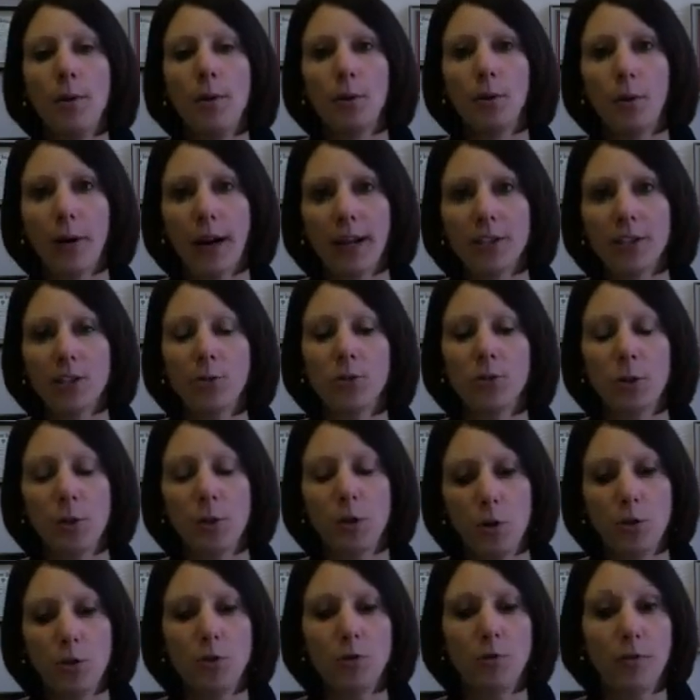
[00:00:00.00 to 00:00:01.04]
Grad school is a
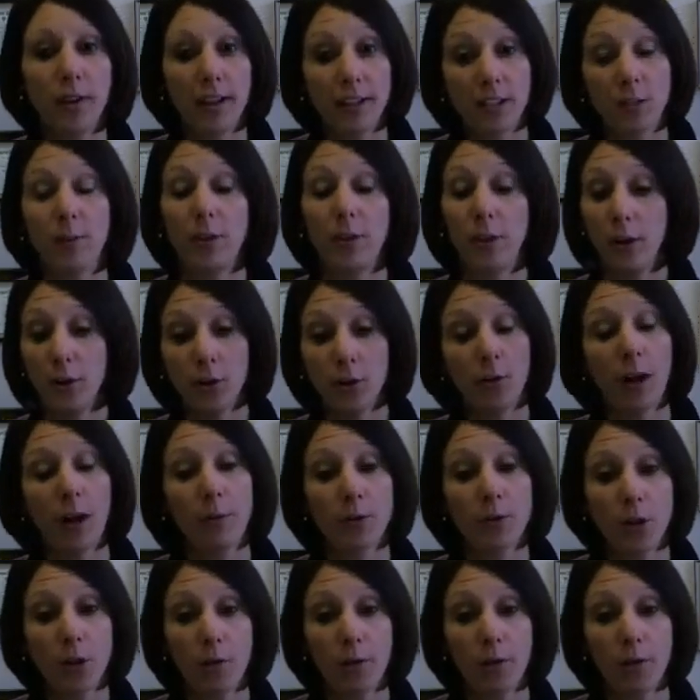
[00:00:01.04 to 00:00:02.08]
huge investment. Your
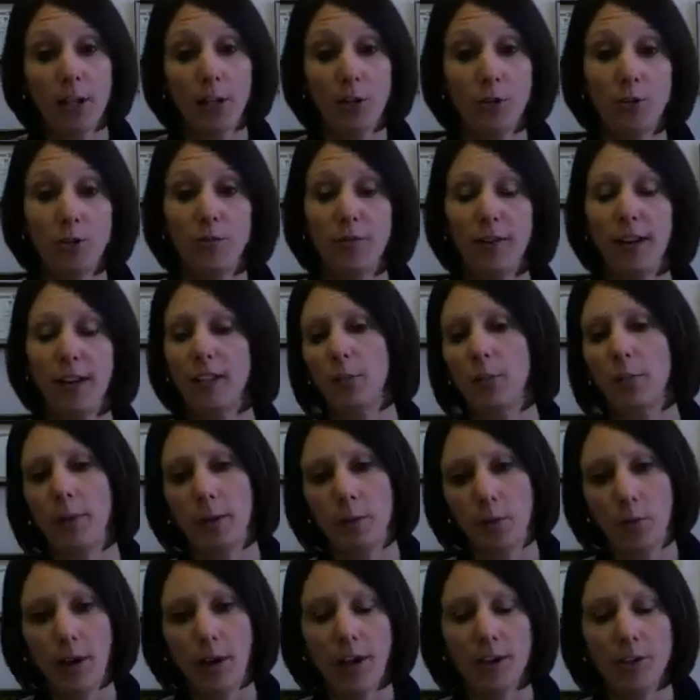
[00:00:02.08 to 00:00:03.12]
undergrad was already a huge
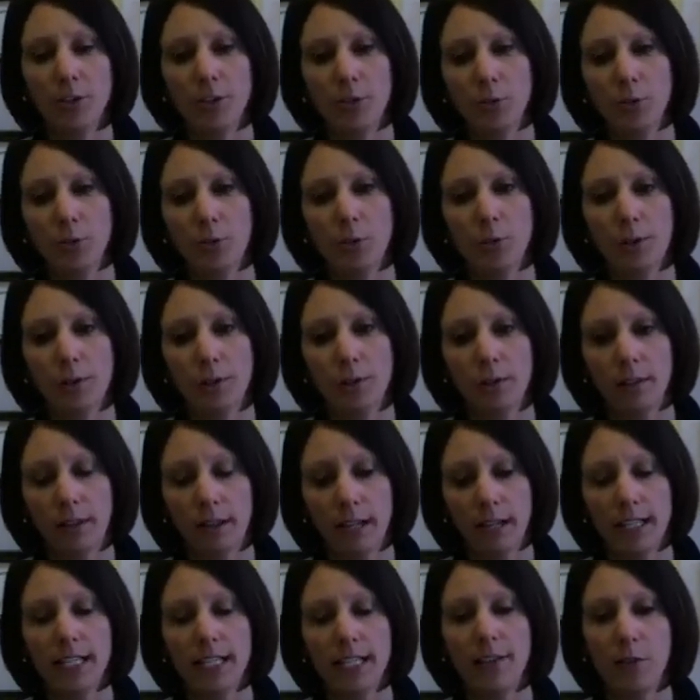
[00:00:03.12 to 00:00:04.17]
investment. Grad school
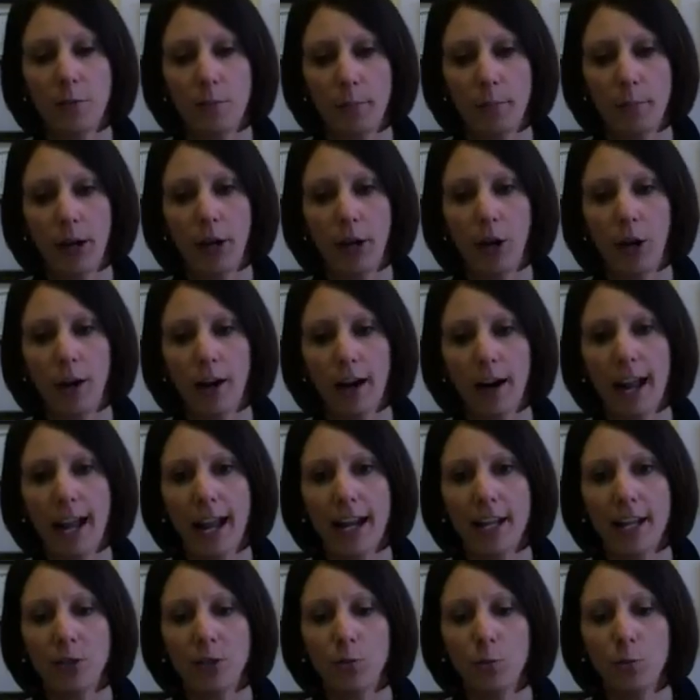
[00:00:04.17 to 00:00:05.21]
is even bigger,
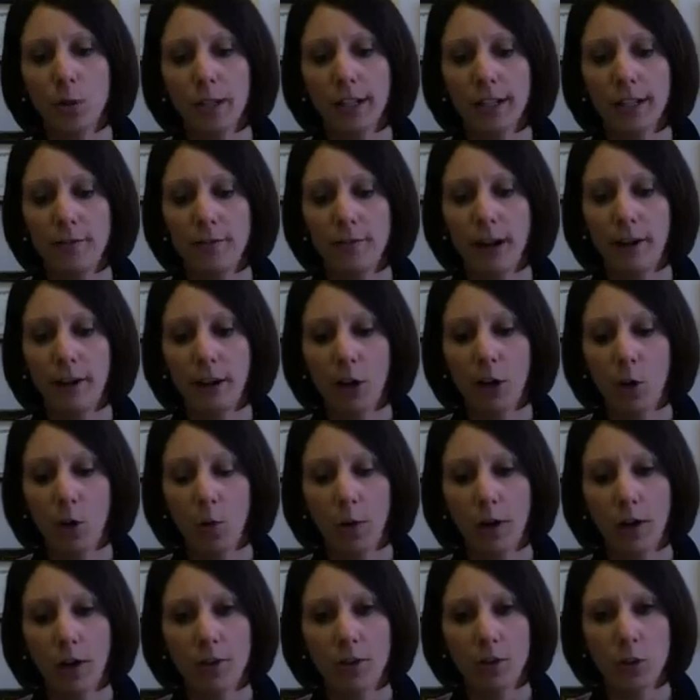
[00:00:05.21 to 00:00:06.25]
and it's really very
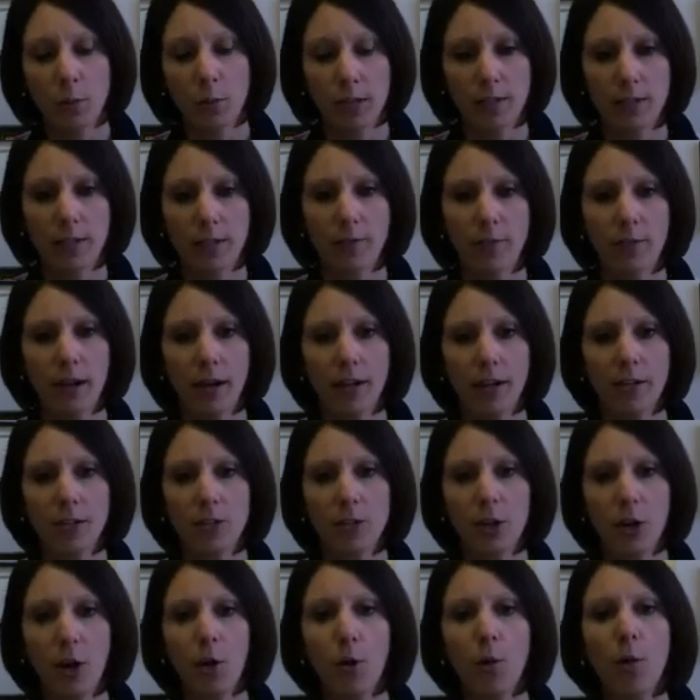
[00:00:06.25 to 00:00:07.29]
career specific.
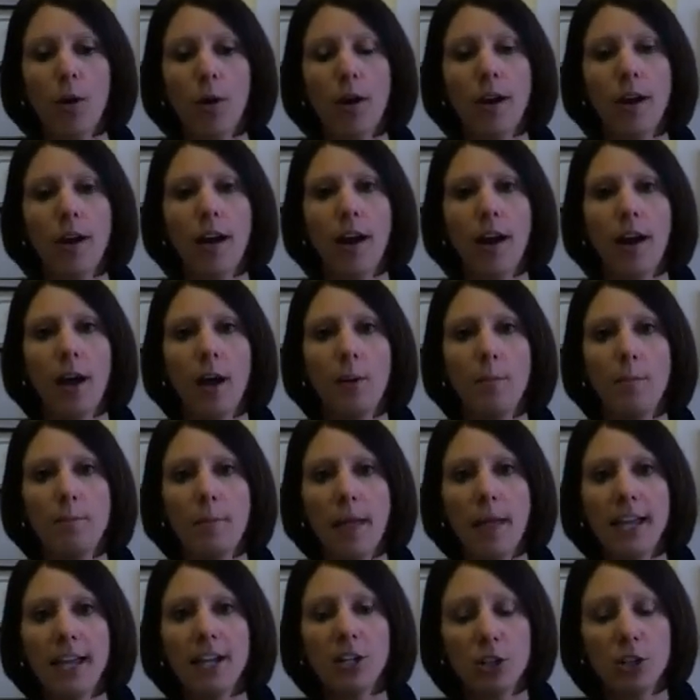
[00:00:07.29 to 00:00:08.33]
So
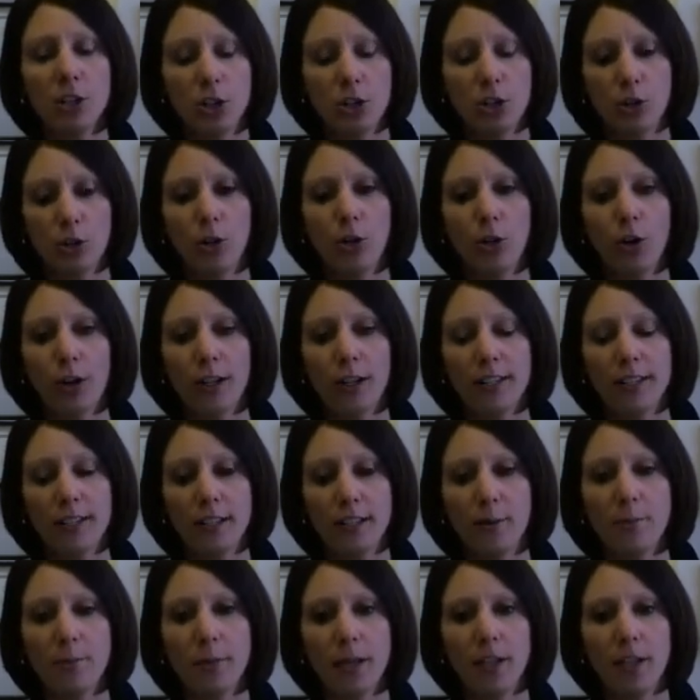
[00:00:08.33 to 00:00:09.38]
make sure it's
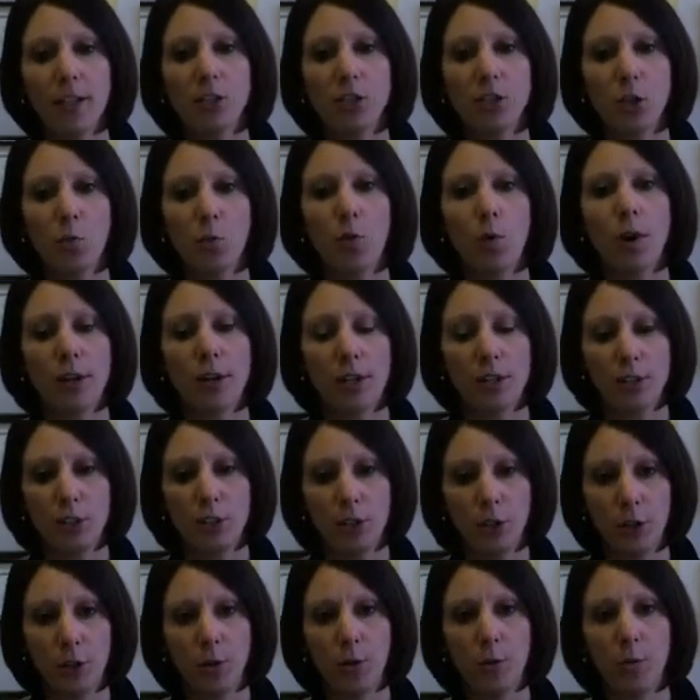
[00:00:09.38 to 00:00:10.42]
something that you want to
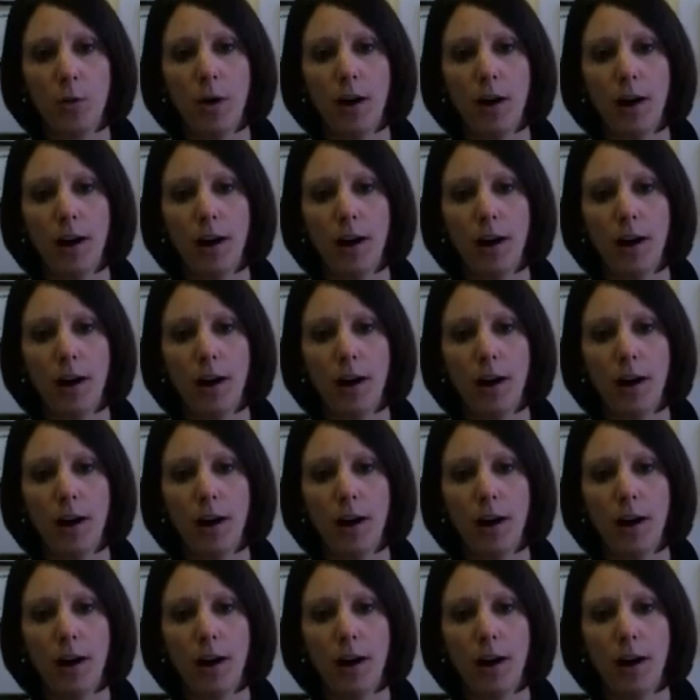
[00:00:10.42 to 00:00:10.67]
do.